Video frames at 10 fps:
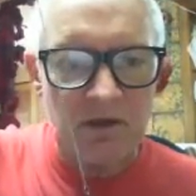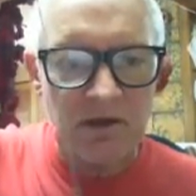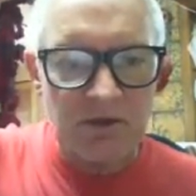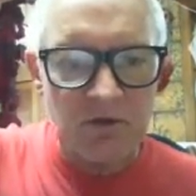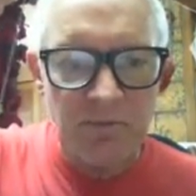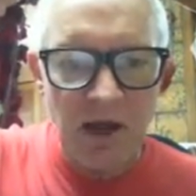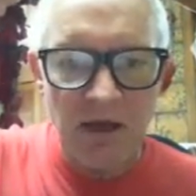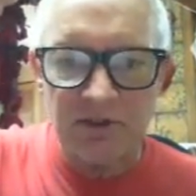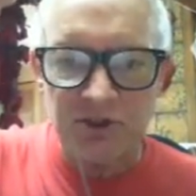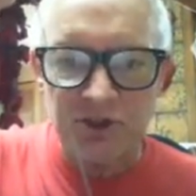Connect to
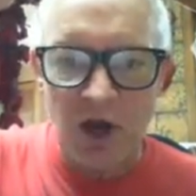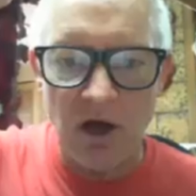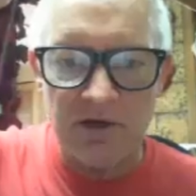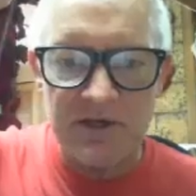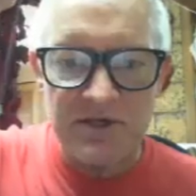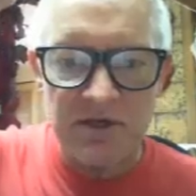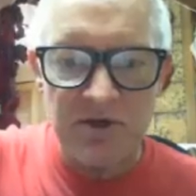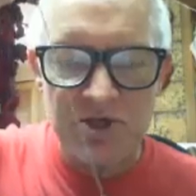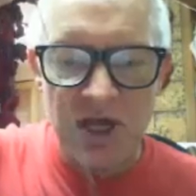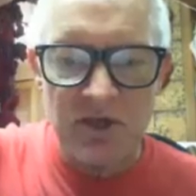Pilot Shaw, his
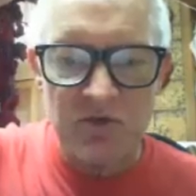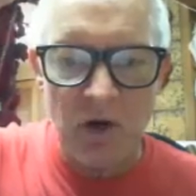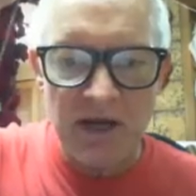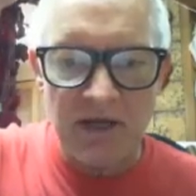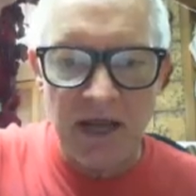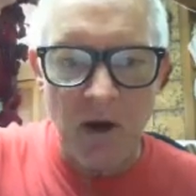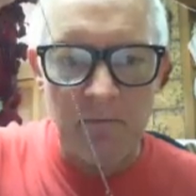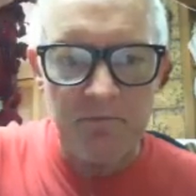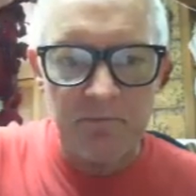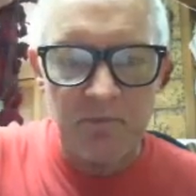energy age right now,